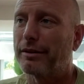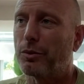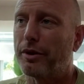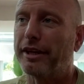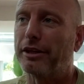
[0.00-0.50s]

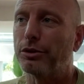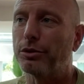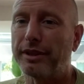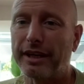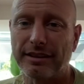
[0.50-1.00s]
with a
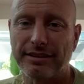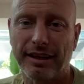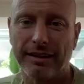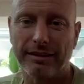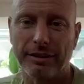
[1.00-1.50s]
new data
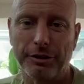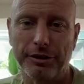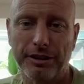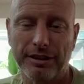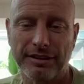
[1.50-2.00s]
set, a
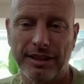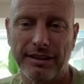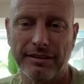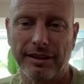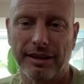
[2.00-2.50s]
cookieless
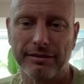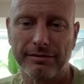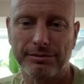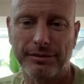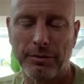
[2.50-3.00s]
data set,
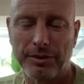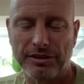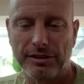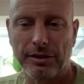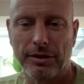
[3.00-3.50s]
can we
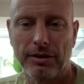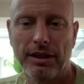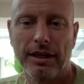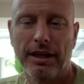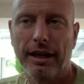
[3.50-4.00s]
still
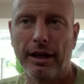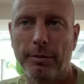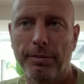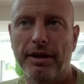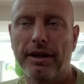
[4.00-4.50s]

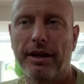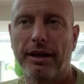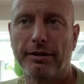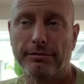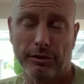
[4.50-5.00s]
help
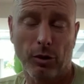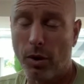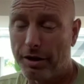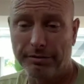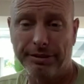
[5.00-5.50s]
and
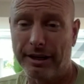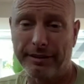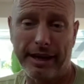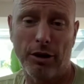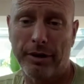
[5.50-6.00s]
quantify
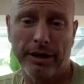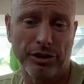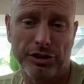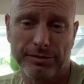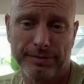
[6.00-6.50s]
the how
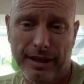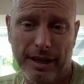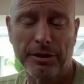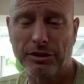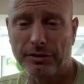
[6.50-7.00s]

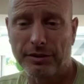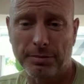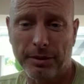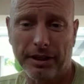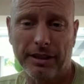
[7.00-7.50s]
much of
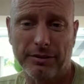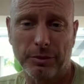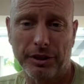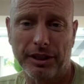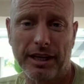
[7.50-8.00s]
this marketing is
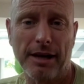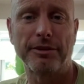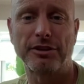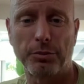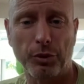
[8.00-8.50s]
working, how
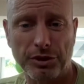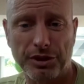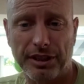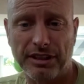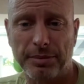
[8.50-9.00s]
much more
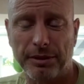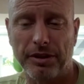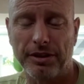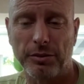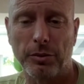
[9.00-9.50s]
should I spend
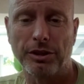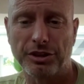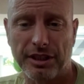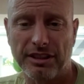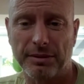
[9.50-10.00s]
on it, where
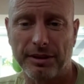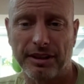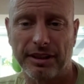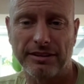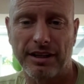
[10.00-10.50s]
should I spend the
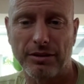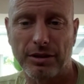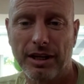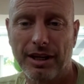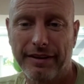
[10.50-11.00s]
next
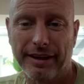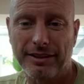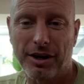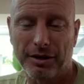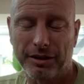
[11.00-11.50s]
dollar?
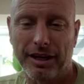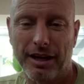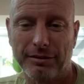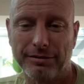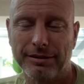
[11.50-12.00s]
That's our
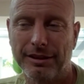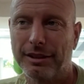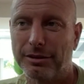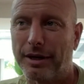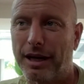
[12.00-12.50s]
kind of
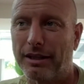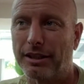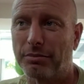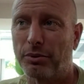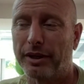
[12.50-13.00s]

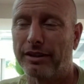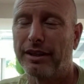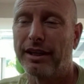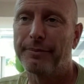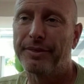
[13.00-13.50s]
rallying point.
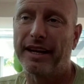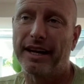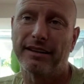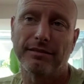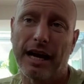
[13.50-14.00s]
And
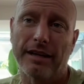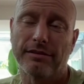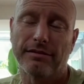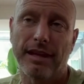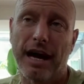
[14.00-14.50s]

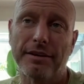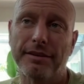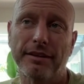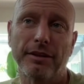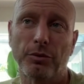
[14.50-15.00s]
I
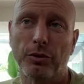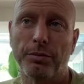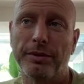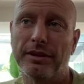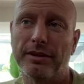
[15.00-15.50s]
think there will
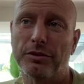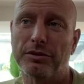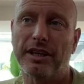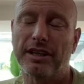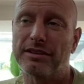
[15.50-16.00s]
be use
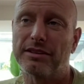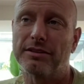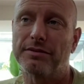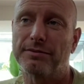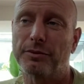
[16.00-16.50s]

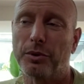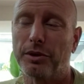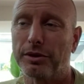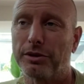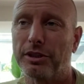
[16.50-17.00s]
cases
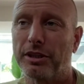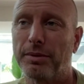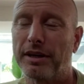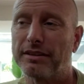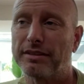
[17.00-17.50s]
for
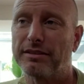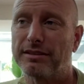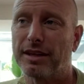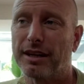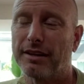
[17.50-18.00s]
cookie-based
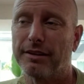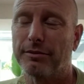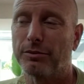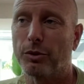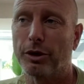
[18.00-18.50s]

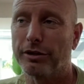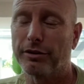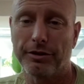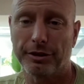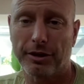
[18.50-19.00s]
work
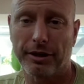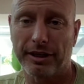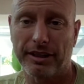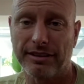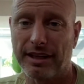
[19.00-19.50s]
on the
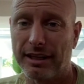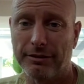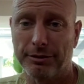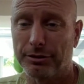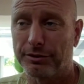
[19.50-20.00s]
targeting side
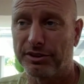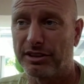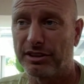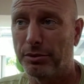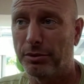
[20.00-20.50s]
for the
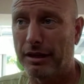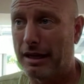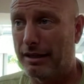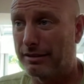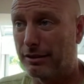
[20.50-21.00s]
foreseeable, and
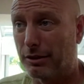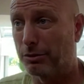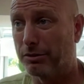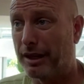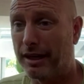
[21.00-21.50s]
I
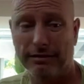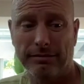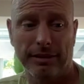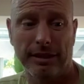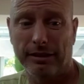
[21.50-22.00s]
salute that.
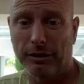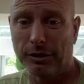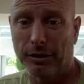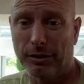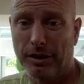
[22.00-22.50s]
Like,
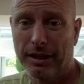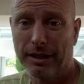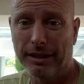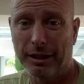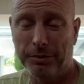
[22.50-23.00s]

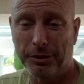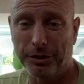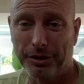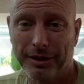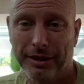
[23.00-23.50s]
keep
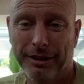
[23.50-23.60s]
your